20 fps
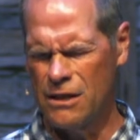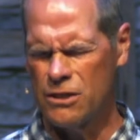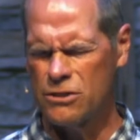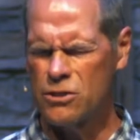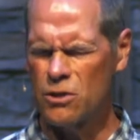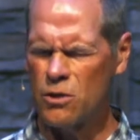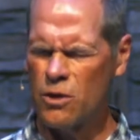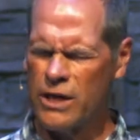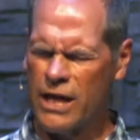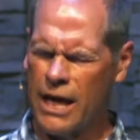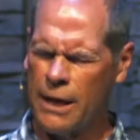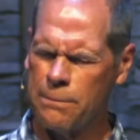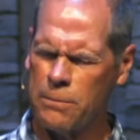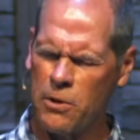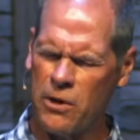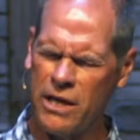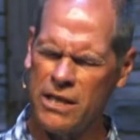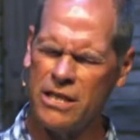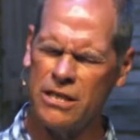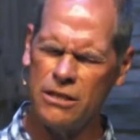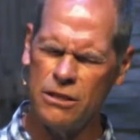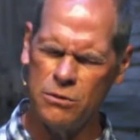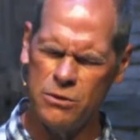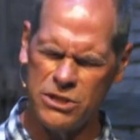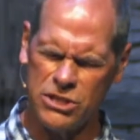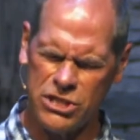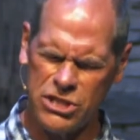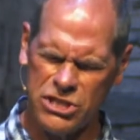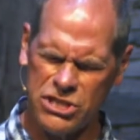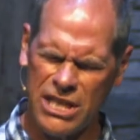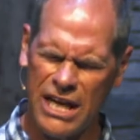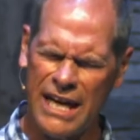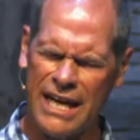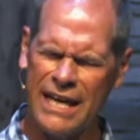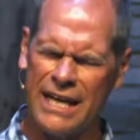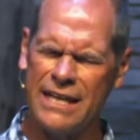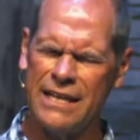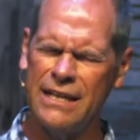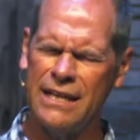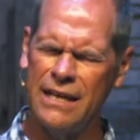So Lord, I pray that you would
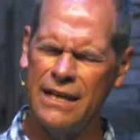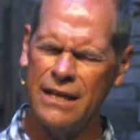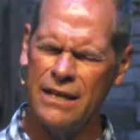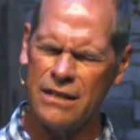shine